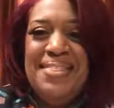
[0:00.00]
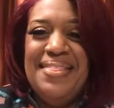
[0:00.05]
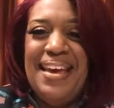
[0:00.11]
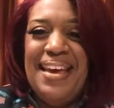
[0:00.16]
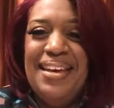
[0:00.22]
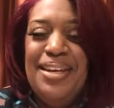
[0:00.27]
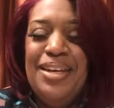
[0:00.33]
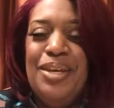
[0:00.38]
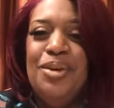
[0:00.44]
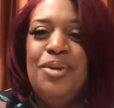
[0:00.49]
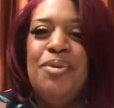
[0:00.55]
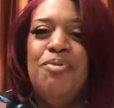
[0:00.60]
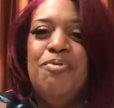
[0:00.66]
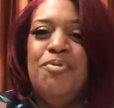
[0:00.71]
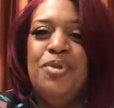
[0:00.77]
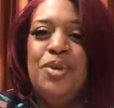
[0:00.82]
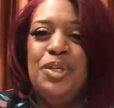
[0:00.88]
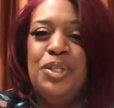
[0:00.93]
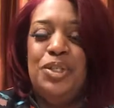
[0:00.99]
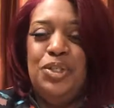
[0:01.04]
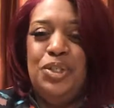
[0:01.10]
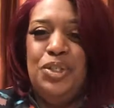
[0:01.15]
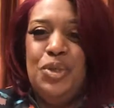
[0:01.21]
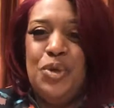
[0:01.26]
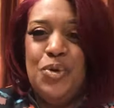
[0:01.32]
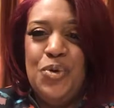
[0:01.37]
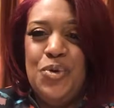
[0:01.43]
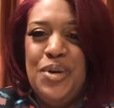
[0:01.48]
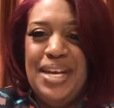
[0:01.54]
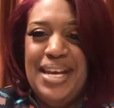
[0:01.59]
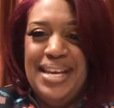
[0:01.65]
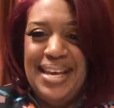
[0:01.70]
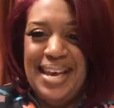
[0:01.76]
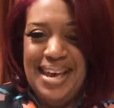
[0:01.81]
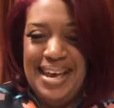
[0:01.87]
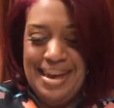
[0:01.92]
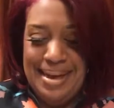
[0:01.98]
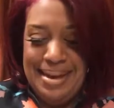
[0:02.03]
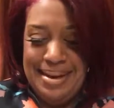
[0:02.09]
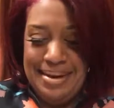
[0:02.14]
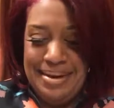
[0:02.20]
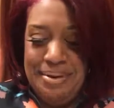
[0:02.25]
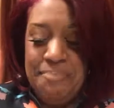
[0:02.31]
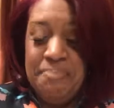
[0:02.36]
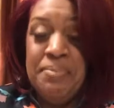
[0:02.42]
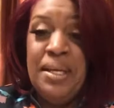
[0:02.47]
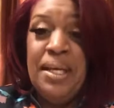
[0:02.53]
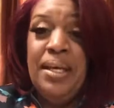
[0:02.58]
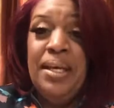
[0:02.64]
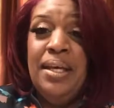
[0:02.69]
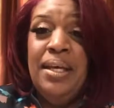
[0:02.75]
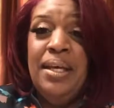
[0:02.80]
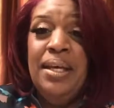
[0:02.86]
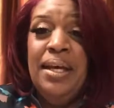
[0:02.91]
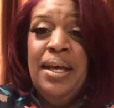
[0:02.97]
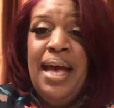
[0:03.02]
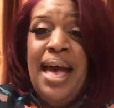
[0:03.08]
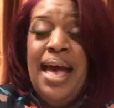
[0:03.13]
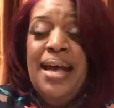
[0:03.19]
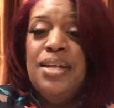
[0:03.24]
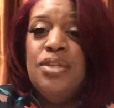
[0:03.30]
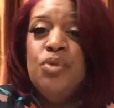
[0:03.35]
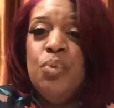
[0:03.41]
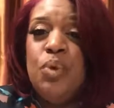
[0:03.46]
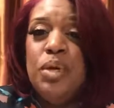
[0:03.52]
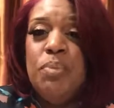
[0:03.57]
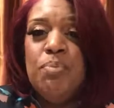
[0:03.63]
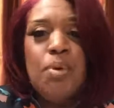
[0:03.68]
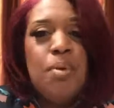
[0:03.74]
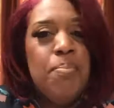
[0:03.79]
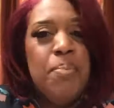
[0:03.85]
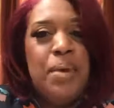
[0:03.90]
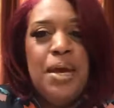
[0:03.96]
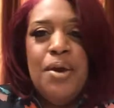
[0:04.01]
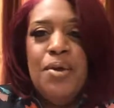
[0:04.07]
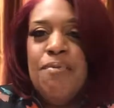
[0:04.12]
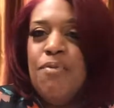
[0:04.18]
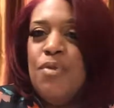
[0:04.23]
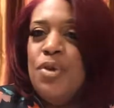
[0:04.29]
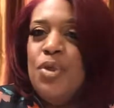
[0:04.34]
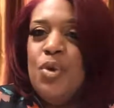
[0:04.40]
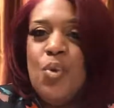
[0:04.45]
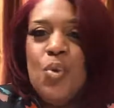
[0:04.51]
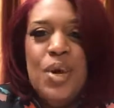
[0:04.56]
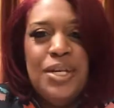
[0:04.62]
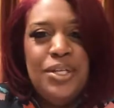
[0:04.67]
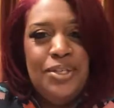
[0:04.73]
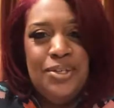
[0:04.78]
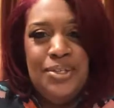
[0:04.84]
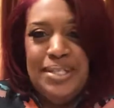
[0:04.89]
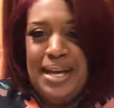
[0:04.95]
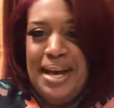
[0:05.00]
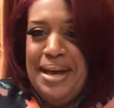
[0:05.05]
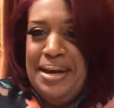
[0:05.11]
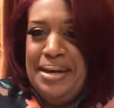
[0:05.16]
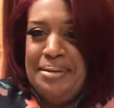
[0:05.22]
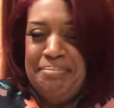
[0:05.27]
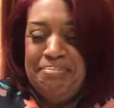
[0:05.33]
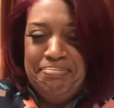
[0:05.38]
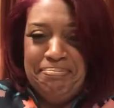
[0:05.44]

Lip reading: Thank you for tuning in as we prepare for the winter time.